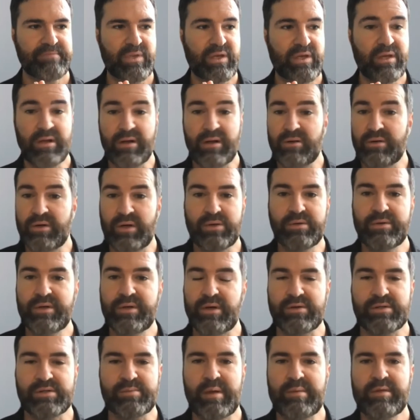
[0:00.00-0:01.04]
who
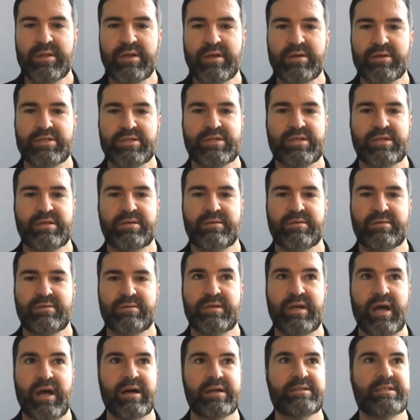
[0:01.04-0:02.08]
knows, maybe there's
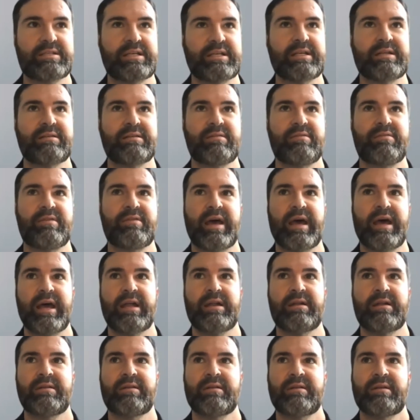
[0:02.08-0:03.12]
content
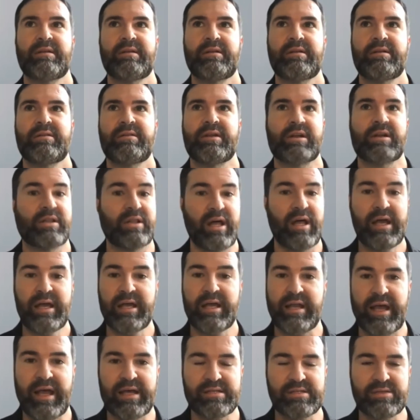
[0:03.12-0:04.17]
that the
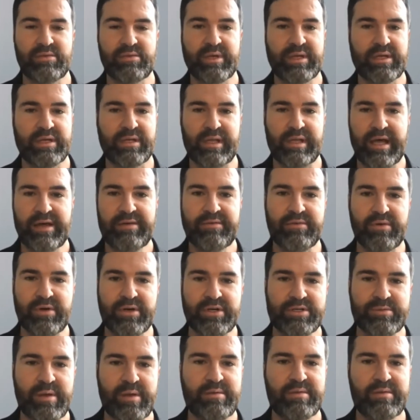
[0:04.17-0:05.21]
client has that we can
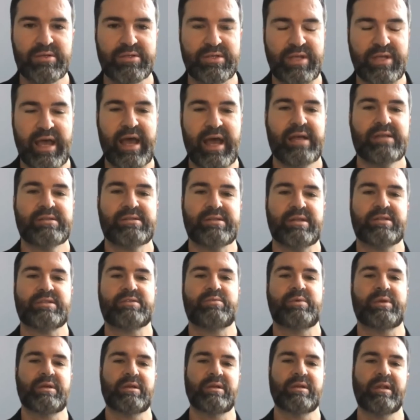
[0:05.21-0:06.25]
leverage. Maybe there's assets
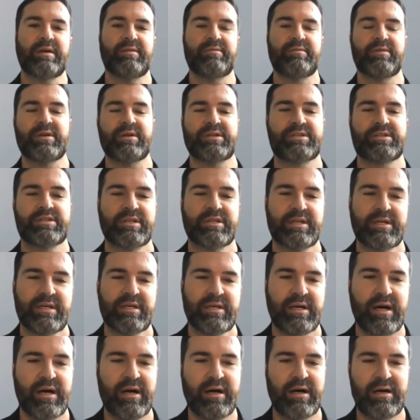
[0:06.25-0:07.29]
we can leverage.
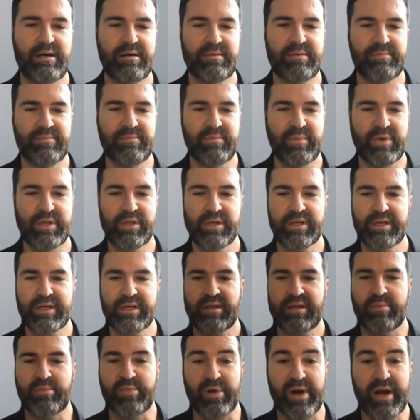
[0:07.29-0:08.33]
We look at
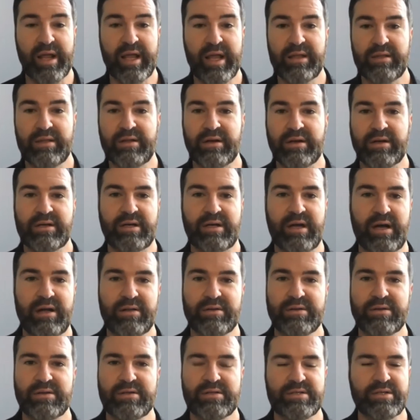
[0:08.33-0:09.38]
their brand, their
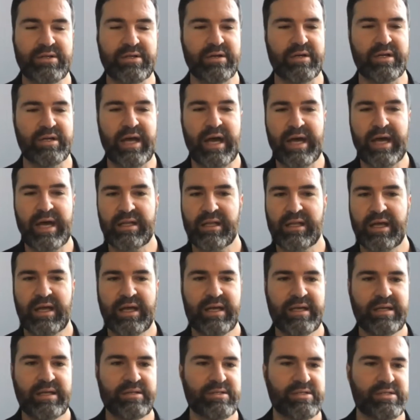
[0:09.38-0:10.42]
colors, their
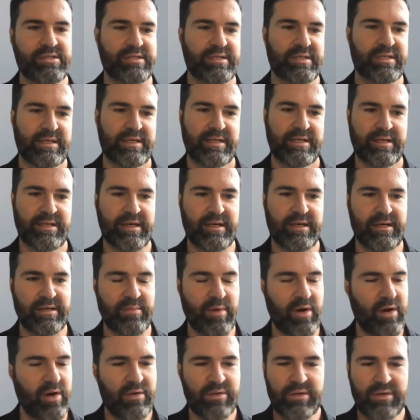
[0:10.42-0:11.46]
guidelines,
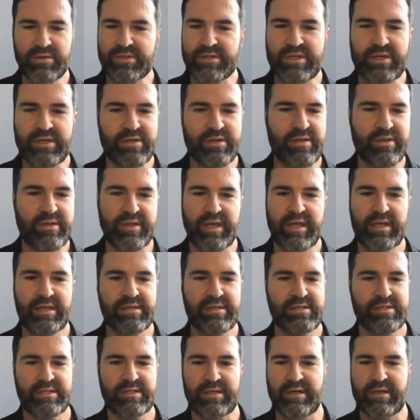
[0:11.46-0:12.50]
all those good
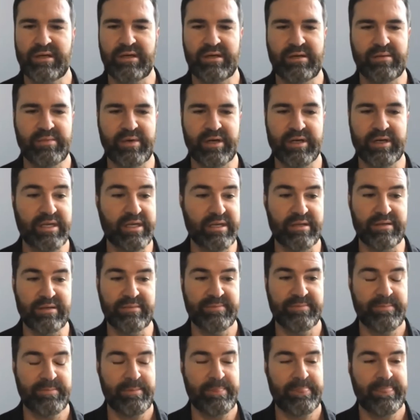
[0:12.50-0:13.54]
things.
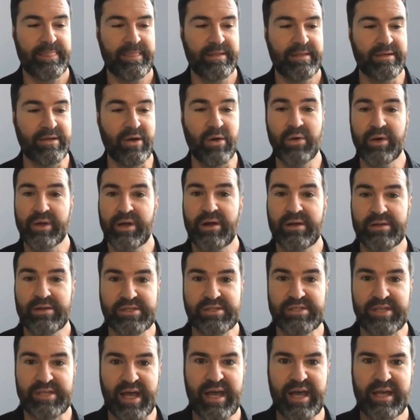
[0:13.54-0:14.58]
Again, going on
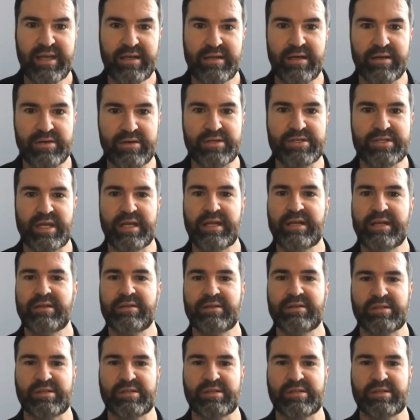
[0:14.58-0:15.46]
site, understanding the